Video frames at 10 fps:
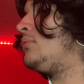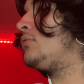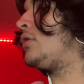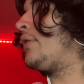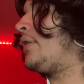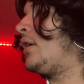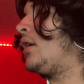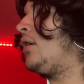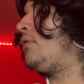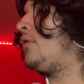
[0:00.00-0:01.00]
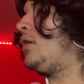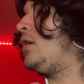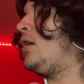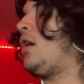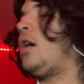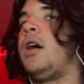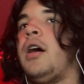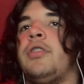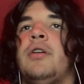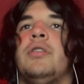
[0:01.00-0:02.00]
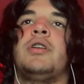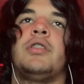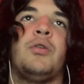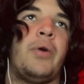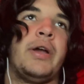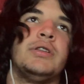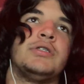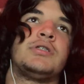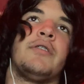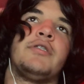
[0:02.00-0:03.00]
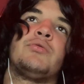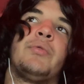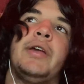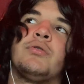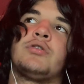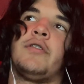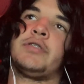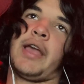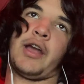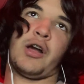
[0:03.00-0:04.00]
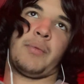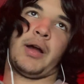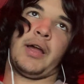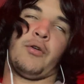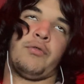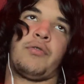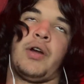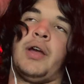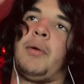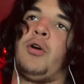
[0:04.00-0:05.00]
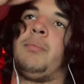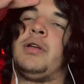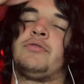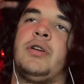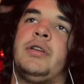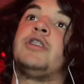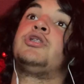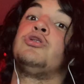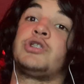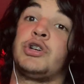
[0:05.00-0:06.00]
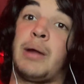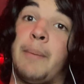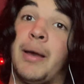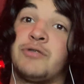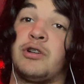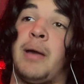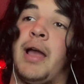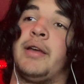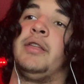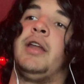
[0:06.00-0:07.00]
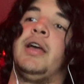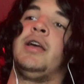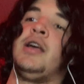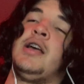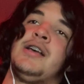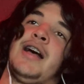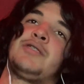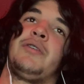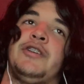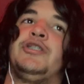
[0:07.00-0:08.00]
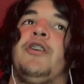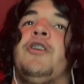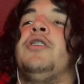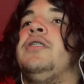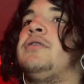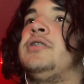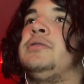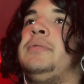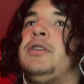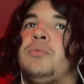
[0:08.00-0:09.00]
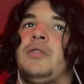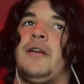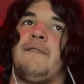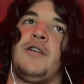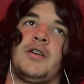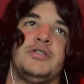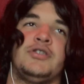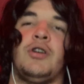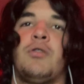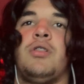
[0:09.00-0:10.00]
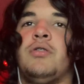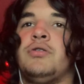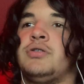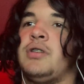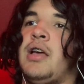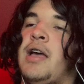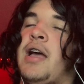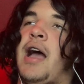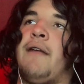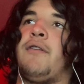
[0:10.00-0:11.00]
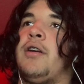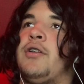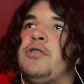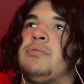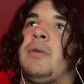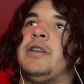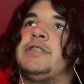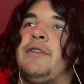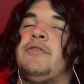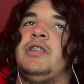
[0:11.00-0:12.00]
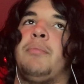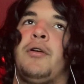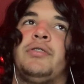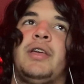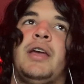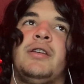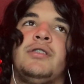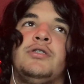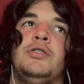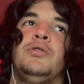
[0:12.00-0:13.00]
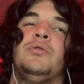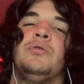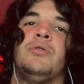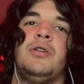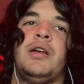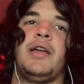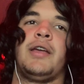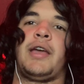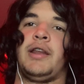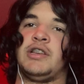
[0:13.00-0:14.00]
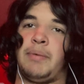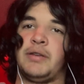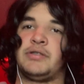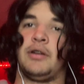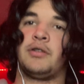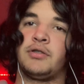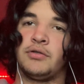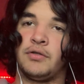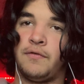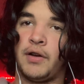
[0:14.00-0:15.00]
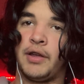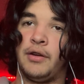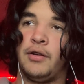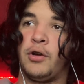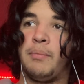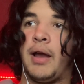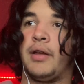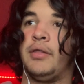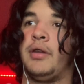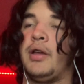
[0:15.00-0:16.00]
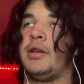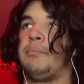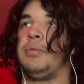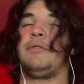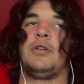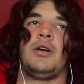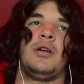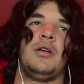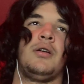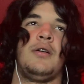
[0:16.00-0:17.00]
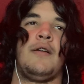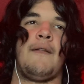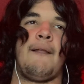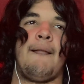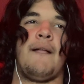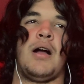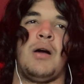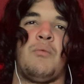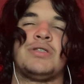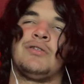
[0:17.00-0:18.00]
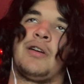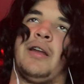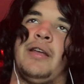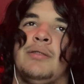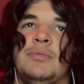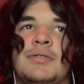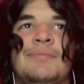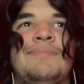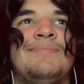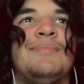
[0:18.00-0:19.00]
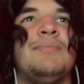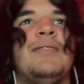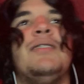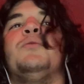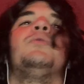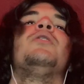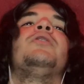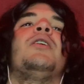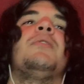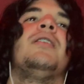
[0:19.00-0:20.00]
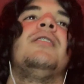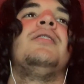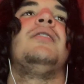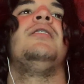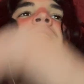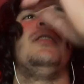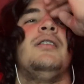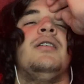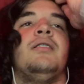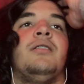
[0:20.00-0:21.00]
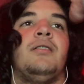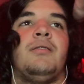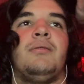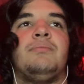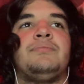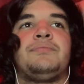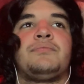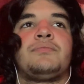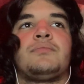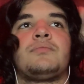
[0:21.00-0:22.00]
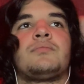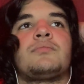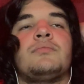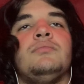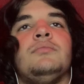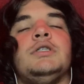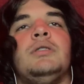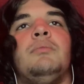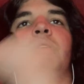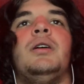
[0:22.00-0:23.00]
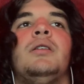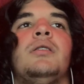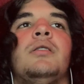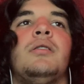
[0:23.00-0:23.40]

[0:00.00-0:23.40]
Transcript: I'm trying to think of. I thought the the wins of this week was obviously hang out with my old friend, my old best friend. Yeah, she was she's my best friend back in the day. That's why that shit hurt because me and her were like fucking so close. I invited her to my 17th birthday to Kennedy Space Center because I was a fucking nerd back in the day, believe it or not. Um, well, I still kind of am, but we don't talk about that. Um, but yeah.